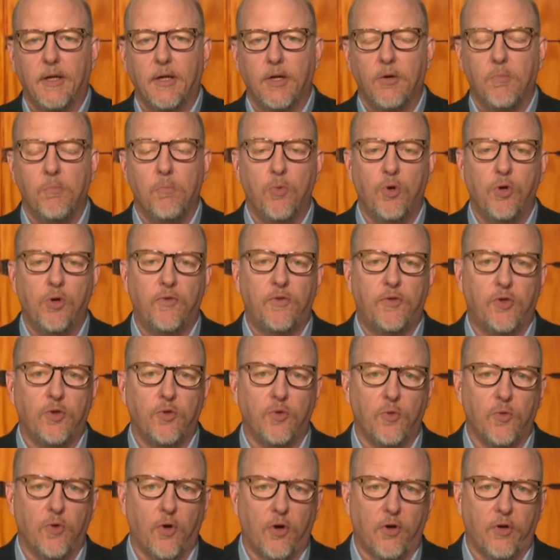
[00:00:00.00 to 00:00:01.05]
move
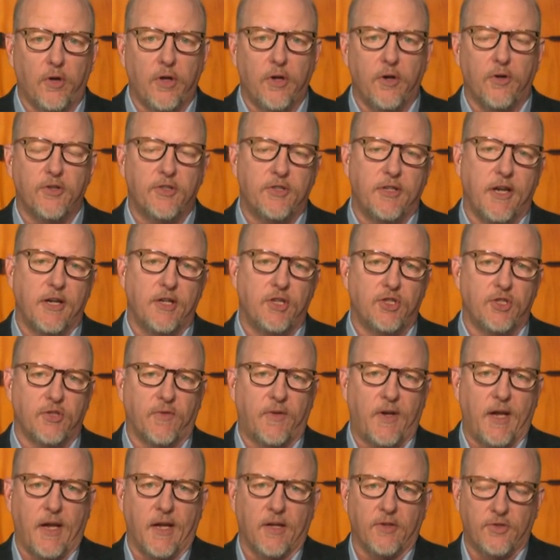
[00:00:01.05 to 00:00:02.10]
to earlier stages of
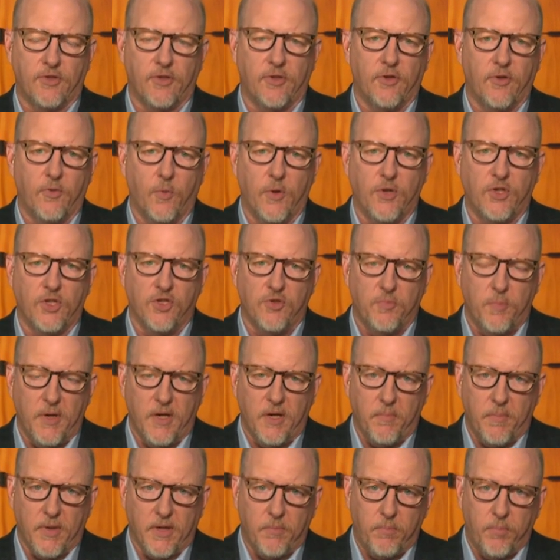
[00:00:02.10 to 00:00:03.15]
cancer, which has been
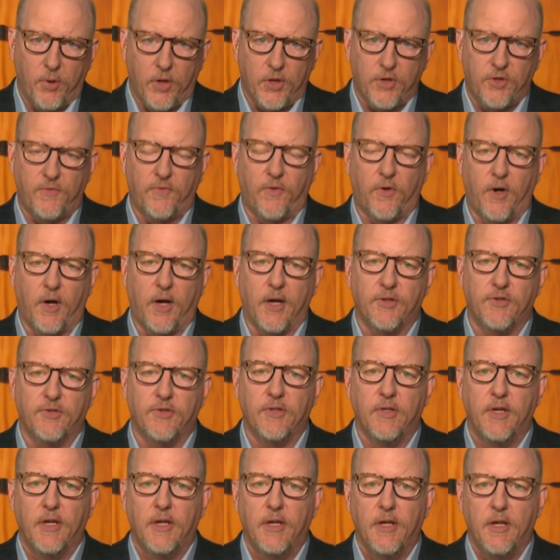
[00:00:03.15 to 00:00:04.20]
a big push for us
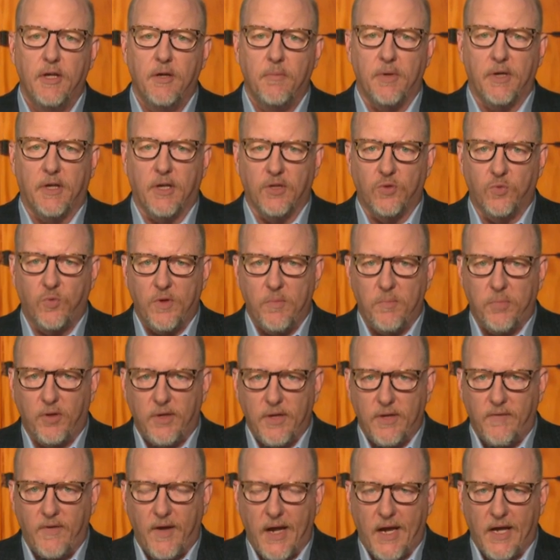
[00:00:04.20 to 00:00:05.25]
because we
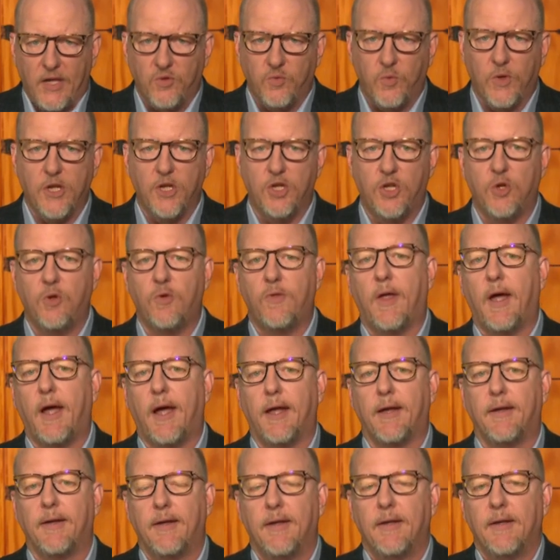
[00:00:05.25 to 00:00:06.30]
believe as we do
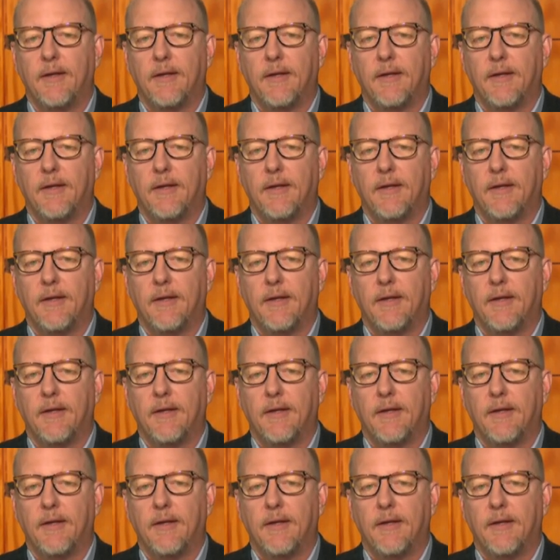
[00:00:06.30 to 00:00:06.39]
that,